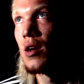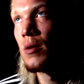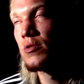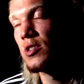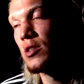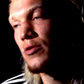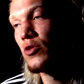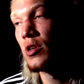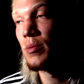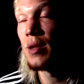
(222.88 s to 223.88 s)
obviously if
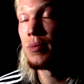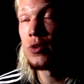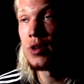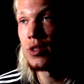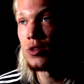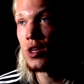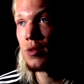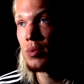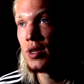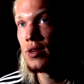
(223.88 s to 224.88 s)
you're in a bad period and you're
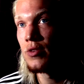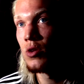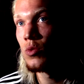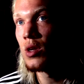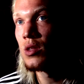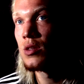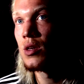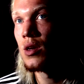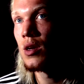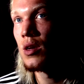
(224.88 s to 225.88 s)
not playing very well,
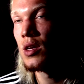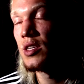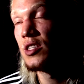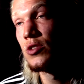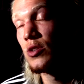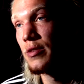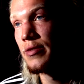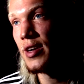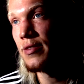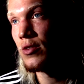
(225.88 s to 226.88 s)
at least you can
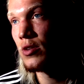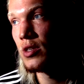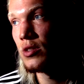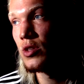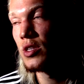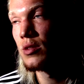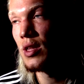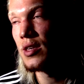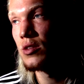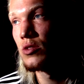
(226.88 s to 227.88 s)
fight for it and you can
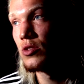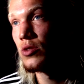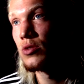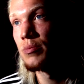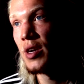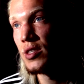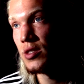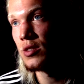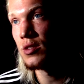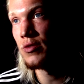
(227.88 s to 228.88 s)
like show some
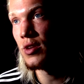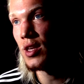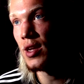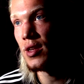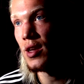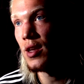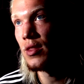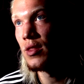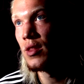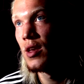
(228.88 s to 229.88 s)
passion and stuff like that.
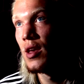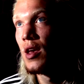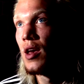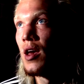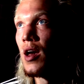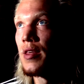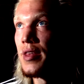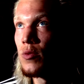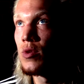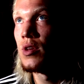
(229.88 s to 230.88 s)
And I
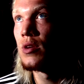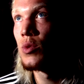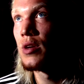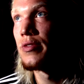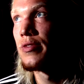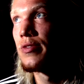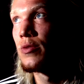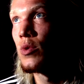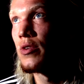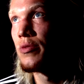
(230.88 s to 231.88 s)
think
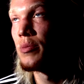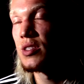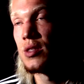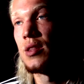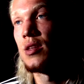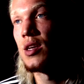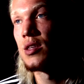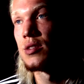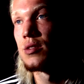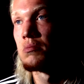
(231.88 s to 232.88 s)
we've missed that the
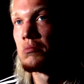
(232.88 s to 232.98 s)
last